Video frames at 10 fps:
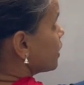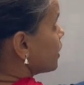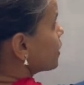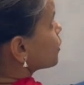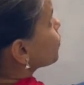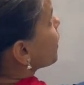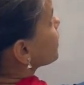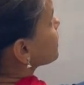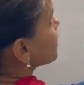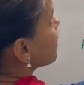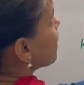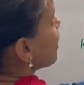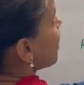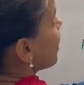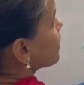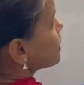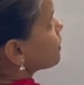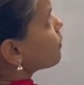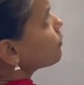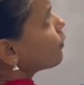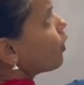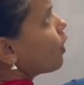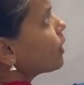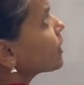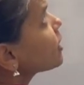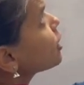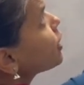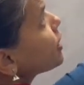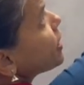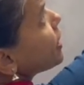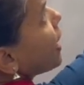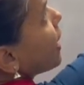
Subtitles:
into x. And sum of all exterior